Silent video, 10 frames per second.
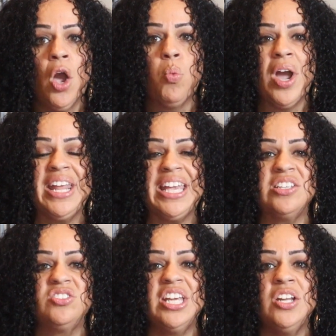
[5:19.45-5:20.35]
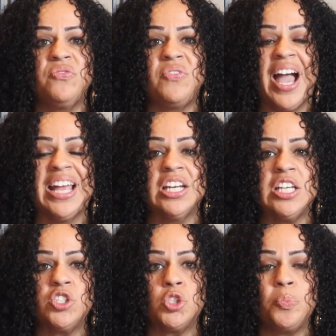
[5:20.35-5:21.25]
When he did
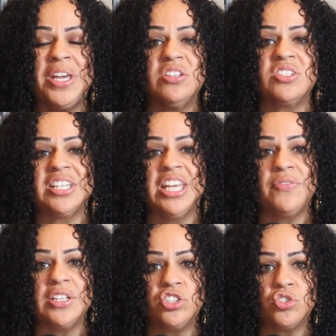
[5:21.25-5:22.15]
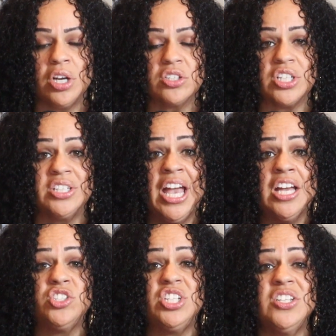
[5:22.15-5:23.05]
finally speak to give instruction,
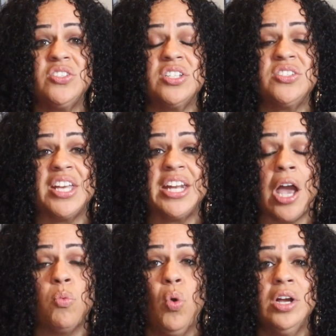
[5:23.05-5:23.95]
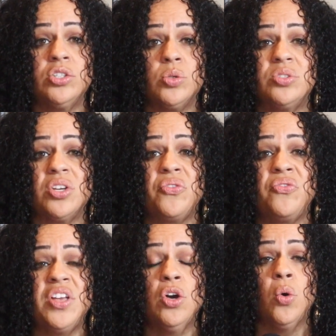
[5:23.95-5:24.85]
Jesus said, I want you to
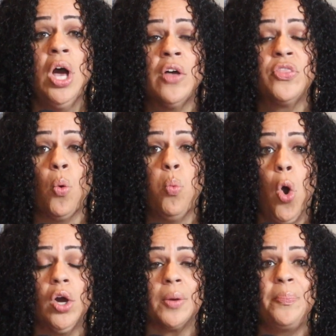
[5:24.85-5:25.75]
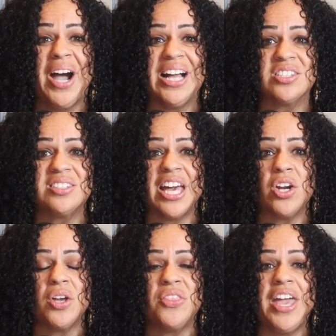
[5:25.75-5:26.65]
fill the water pots that
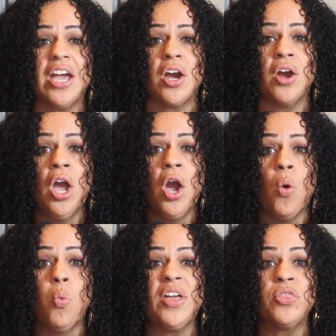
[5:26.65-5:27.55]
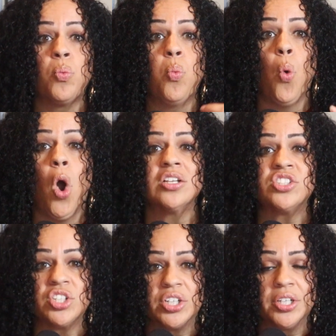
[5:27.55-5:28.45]
are there with
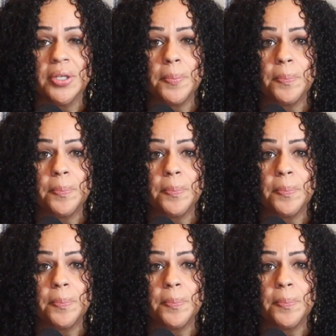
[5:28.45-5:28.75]
water.